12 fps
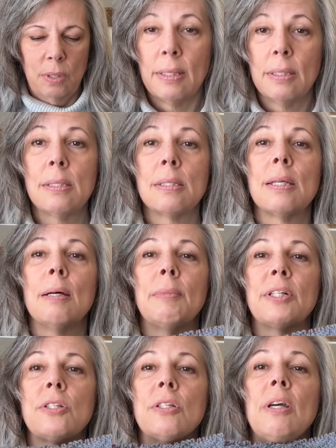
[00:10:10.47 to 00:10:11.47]
This is how
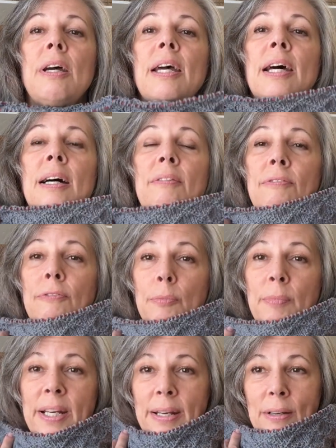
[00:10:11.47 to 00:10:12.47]
much I have for
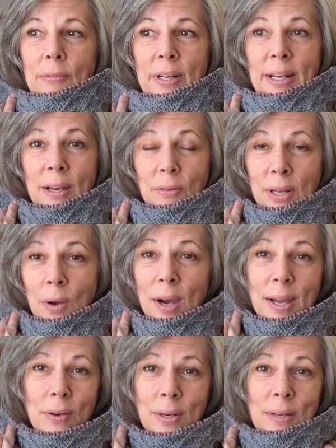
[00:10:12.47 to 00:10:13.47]
my neck right now. Now
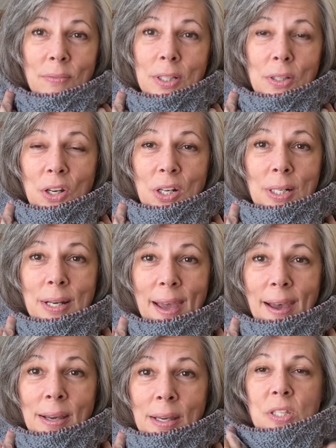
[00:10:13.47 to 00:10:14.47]
I don't have a long
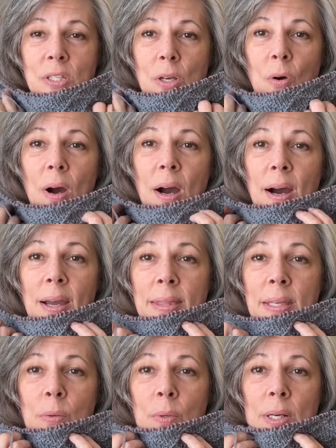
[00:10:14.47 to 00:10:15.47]
neck, so I
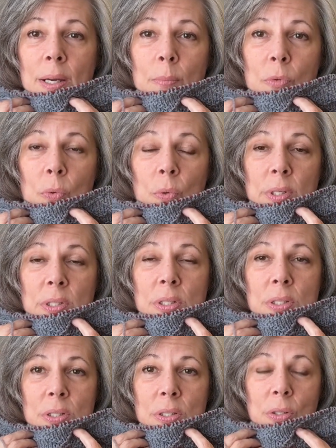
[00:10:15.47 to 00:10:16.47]
think what I'm going to
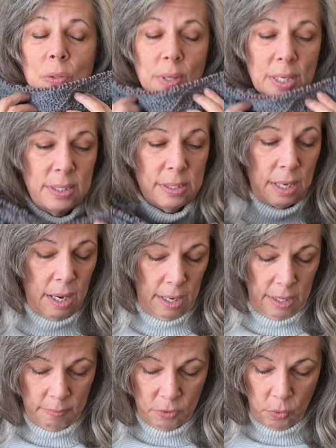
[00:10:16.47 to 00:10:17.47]
do is I
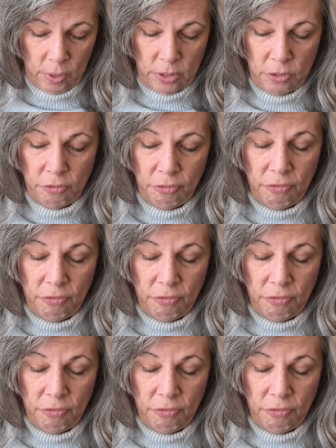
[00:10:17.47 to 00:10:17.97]
am going to